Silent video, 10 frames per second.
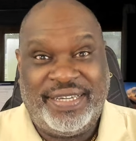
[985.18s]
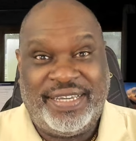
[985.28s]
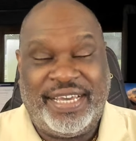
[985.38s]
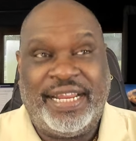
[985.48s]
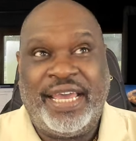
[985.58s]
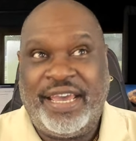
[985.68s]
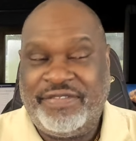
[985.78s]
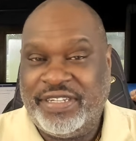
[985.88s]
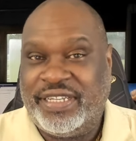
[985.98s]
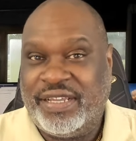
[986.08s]
And I have
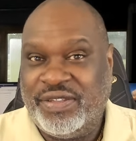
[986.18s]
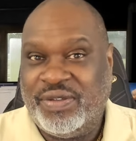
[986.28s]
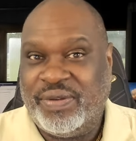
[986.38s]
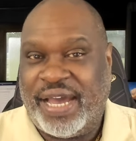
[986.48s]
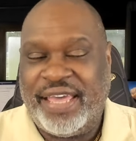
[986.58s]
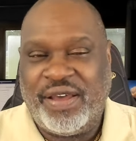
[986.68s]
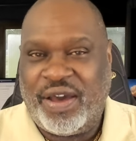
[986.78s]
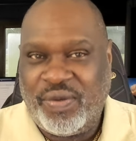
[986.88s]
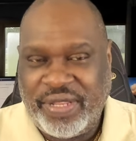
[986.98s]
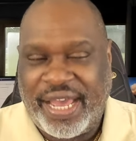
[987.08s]
to tell you,
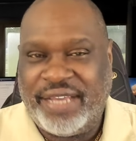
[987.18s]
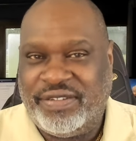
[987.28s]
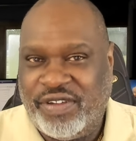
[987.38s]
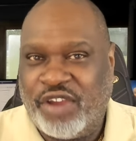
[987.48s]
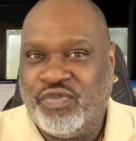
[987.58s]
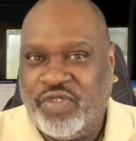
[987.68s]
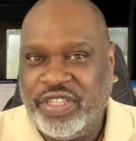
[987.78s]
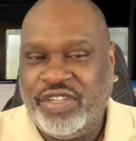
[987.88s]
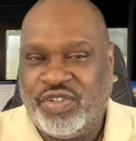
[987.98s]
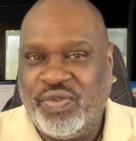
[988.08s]
I
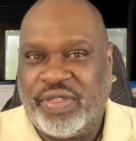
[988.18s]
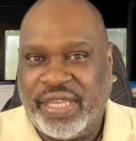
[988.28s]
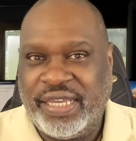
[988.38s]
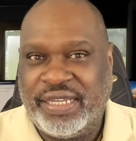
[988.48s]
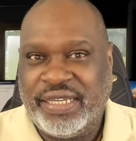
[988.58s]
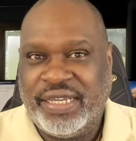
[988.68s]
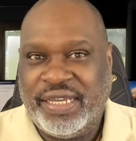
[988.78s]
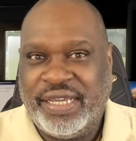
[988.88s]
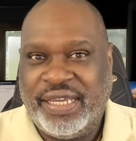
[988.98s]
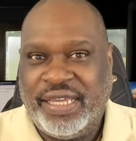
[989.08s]
really do think
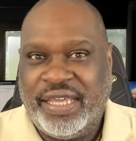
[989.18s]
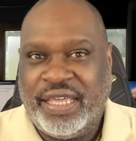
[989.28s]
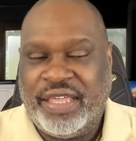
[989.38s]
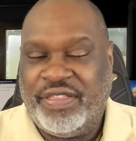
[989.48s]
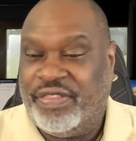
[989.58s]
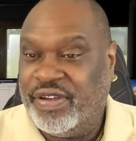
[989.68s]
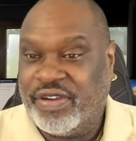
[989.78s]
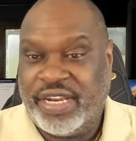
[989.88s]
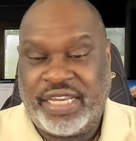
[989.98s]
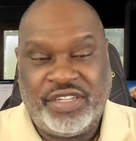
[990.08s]
they're
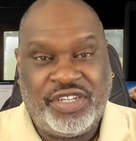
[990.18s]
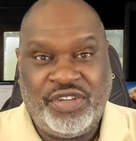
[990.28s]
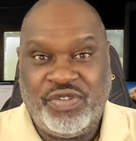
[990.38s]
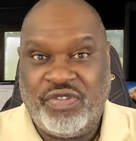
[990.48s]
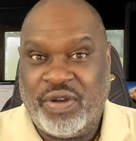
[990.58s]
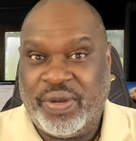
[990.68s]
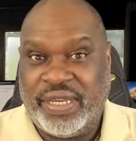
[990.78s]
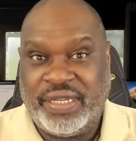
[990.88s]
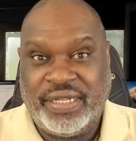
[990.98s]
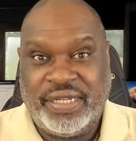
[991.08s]
going to continue
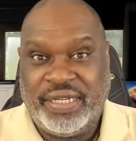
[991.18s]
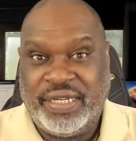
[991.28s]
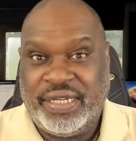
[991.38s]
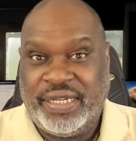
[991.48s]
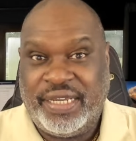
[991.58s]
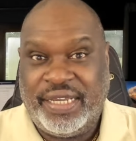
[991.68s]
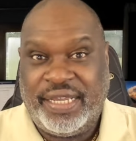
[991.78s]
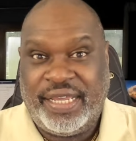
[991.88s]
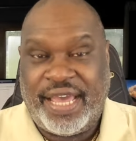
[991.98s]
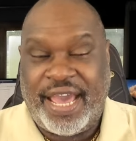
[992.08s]
growing.
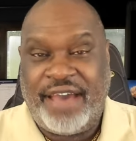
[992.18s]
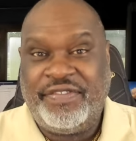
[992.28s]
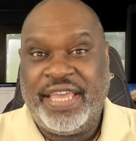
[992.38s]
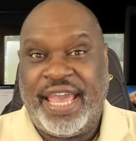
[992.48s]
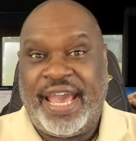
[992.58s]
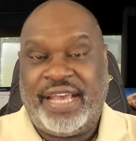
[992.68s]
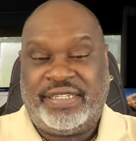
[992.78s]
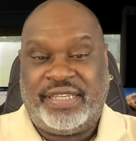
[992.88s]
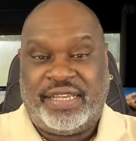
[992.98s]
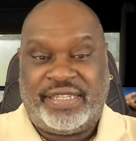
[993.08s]
Having
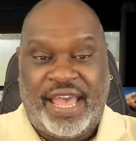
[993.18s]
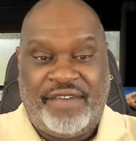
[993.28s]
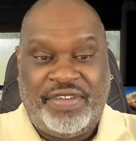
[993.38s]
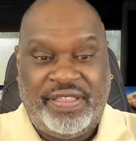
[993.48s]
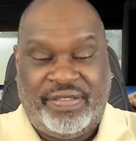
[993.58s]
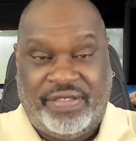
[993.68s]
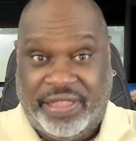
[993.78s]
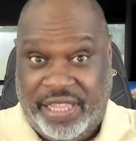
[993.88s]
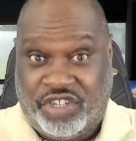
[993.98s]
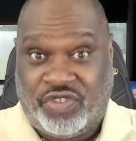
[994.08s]
access, having
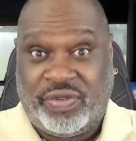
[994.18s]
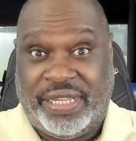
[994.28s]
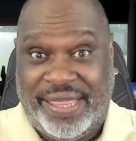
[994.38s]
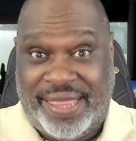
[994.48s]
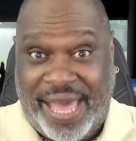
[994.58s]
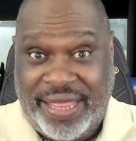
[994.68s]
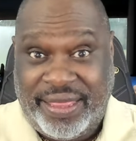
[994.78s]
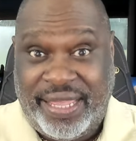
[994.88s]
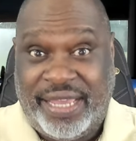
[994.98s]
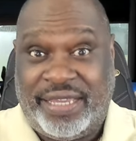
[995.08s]
literally that
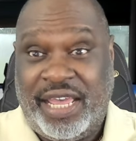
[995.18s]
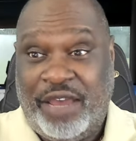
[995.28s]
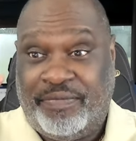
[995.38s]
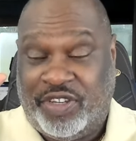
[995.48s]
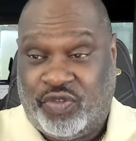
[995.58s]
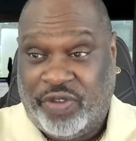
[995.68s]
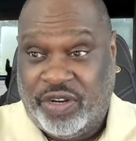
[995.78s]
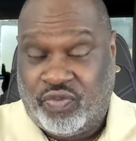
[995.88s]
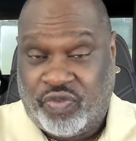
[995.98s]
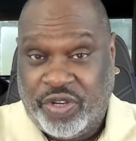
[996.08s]
link
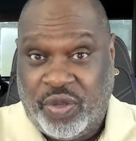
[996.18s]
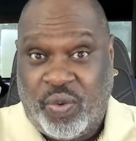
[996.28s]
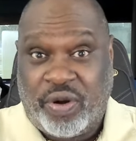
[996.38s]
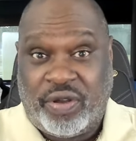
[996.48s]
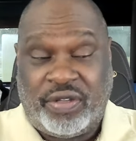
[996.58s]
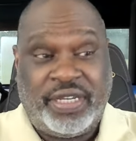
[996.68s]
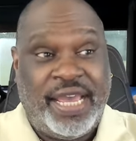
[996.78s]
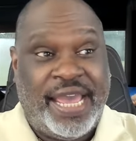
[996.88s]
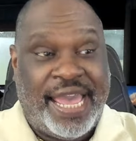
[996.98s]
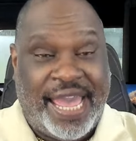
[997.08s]
between real world
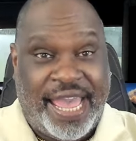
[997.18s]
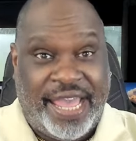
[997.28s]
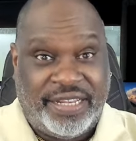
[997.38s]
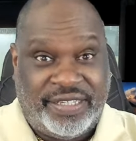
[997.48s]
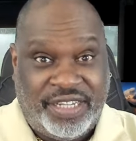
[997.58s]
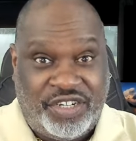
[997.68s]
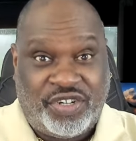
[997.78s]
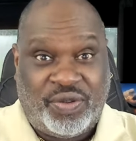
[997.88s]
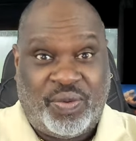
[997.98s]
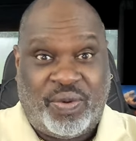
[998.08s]
and
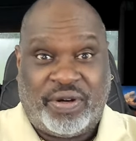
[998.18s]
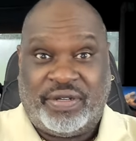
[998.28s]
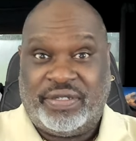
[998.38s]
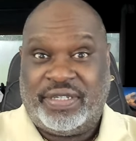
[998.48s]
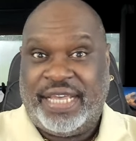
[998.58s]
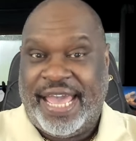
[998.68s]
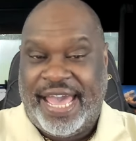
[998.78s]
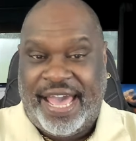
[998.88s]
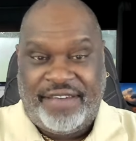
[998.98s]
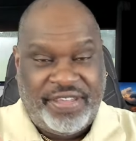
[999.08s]
digital world,
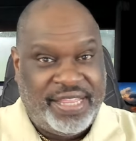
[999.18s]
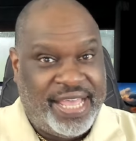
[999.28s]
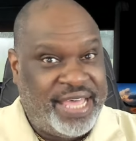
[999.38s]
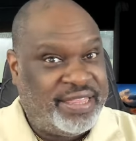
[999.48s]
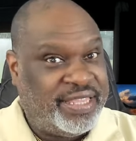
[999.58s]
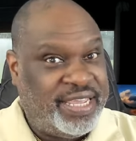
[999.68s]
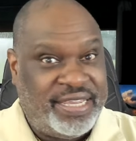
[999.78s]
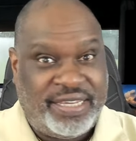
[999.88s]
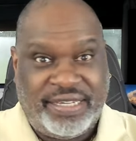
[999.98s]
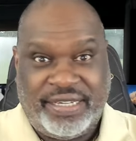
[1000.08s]
having that
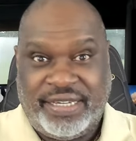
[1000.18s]
link,